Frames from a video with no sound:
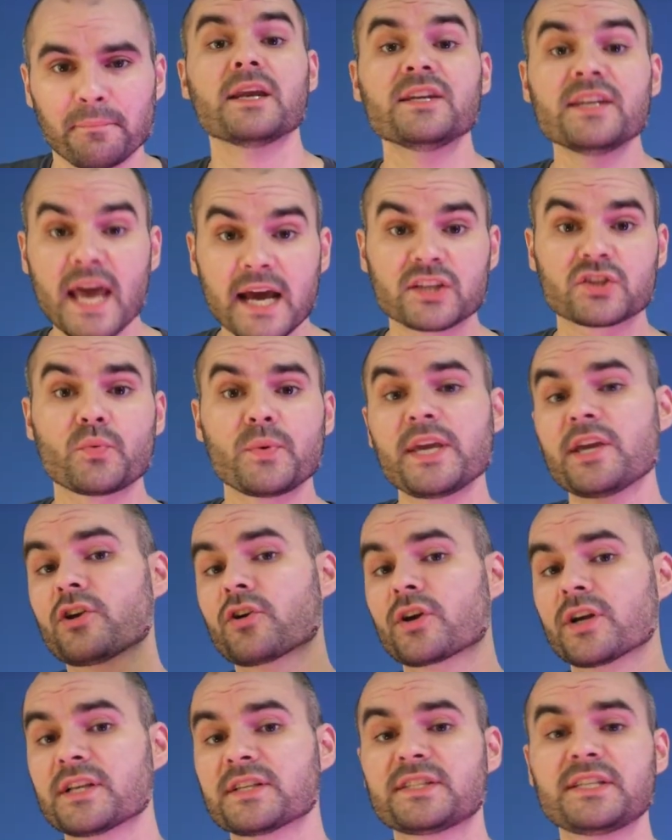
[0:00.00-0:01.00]
Next week, you're
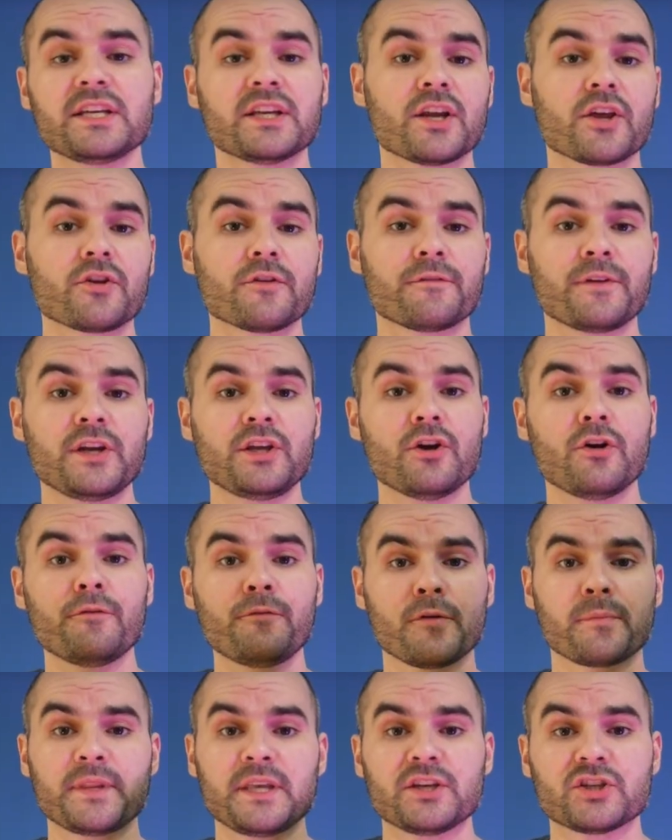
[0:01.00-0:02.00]
going to see another video
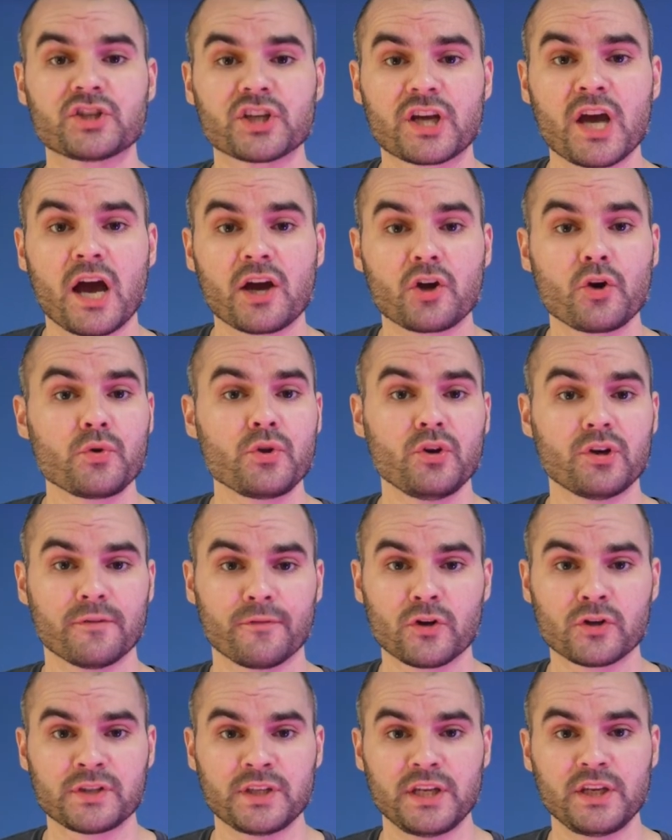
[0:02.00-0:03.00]
from the Chicago
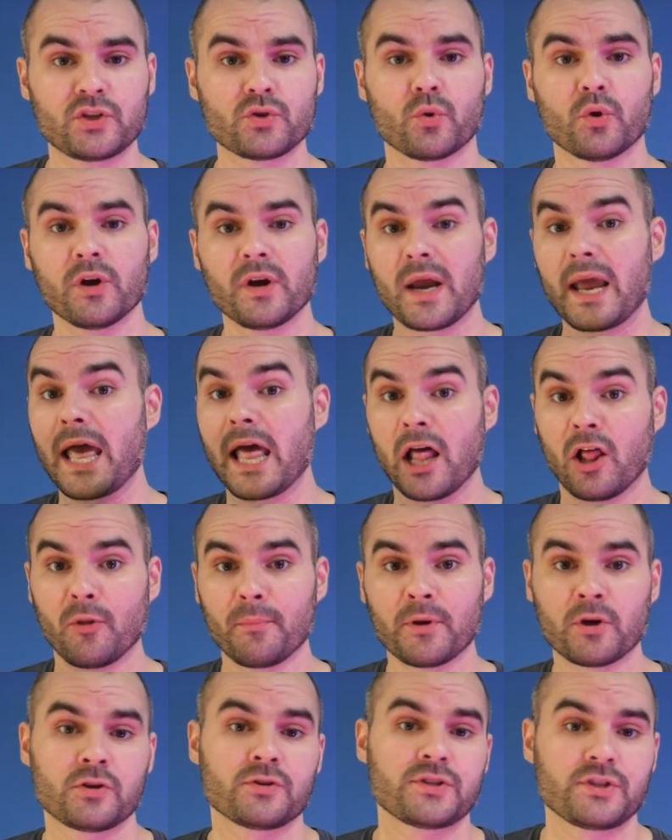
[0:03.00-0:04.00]
University Tour,
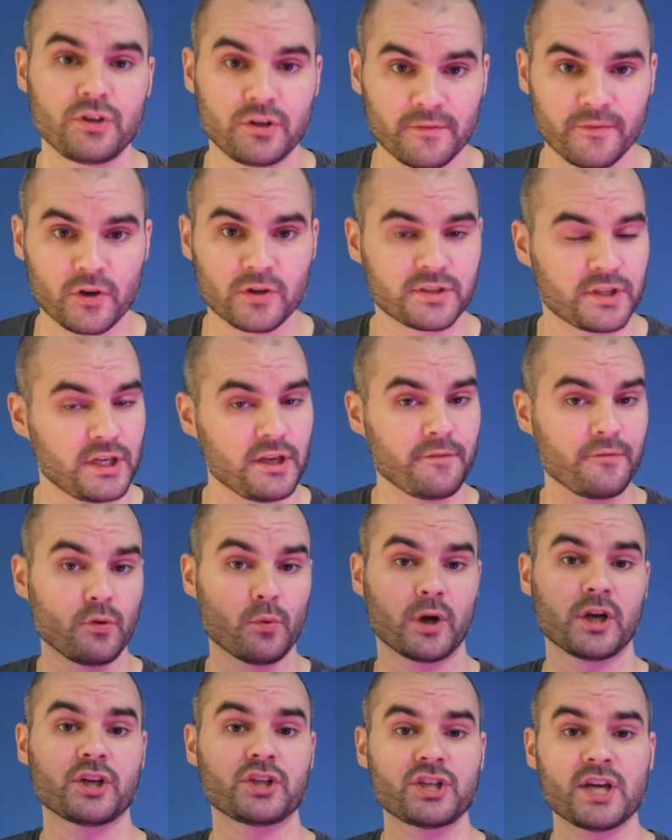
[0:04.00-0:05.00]
Elmhurst University. If you
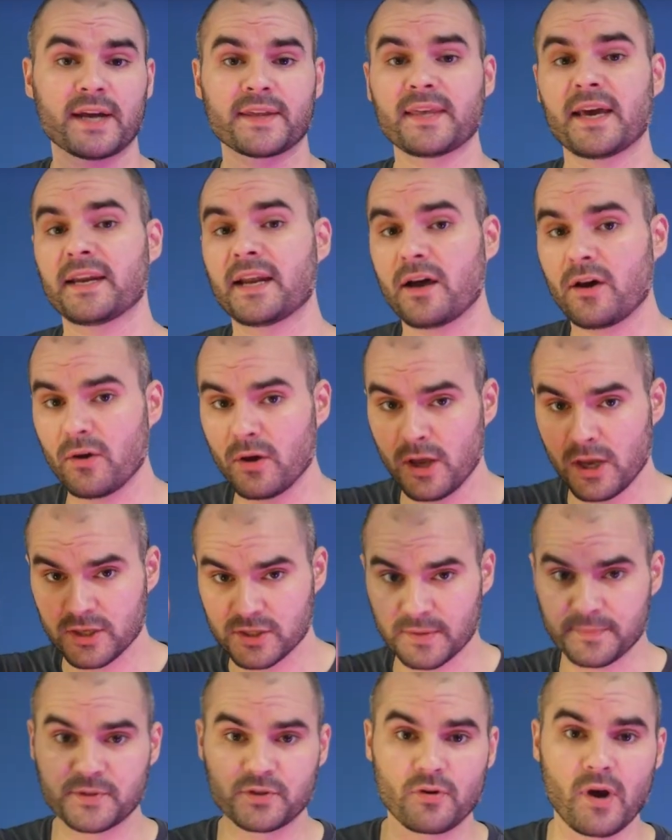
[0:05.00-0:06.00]
want to check that out,
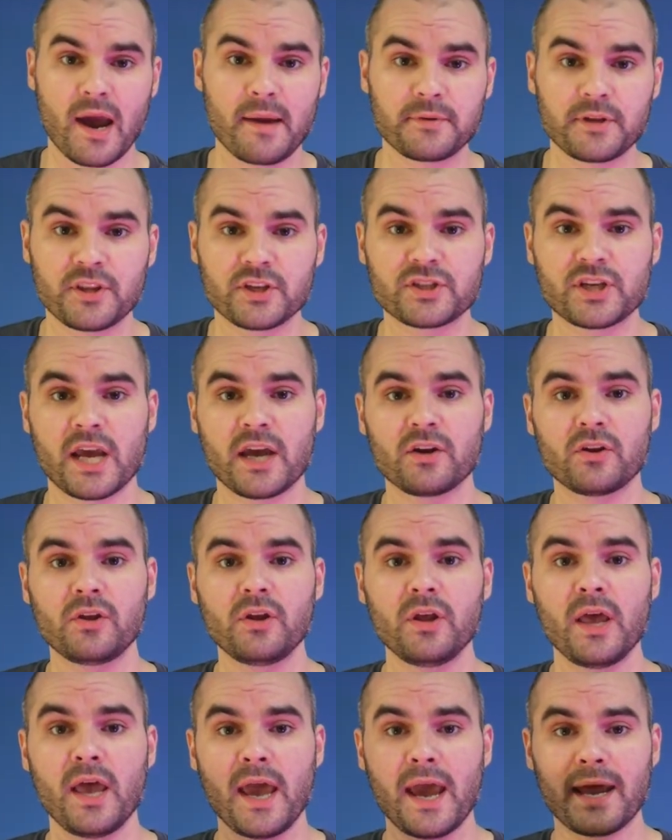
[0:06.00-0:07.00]
subscribe to the
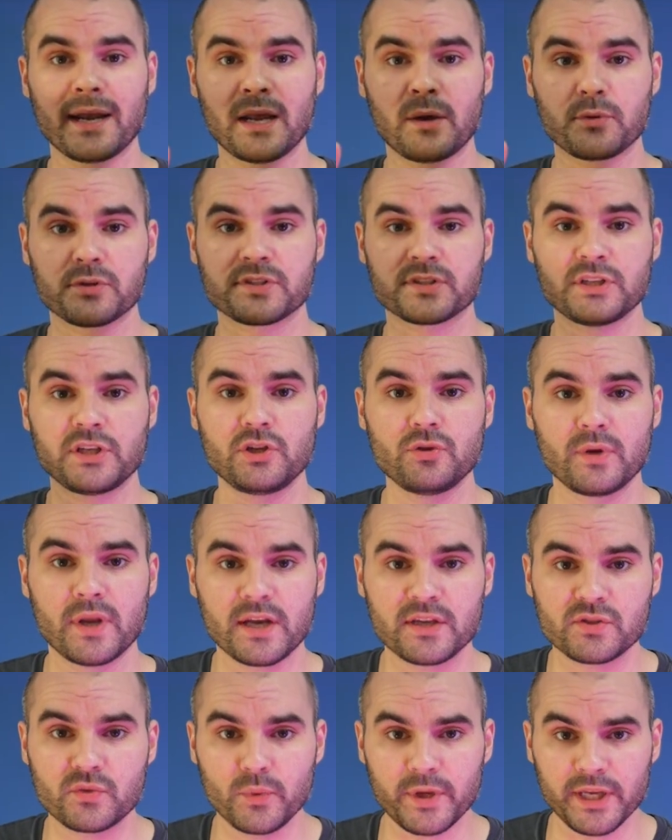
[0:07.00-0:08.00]
channel, and I will see you
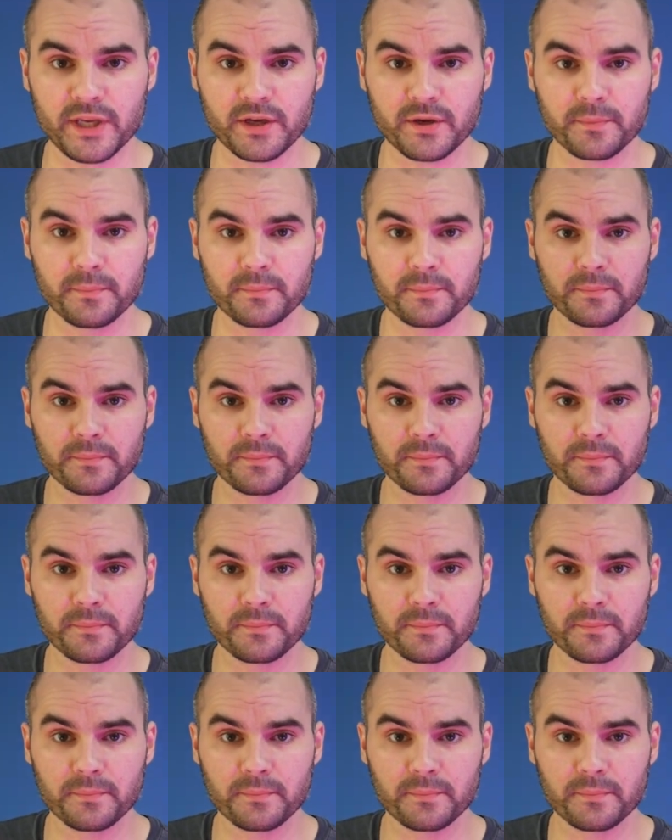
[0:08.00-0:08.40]
next week.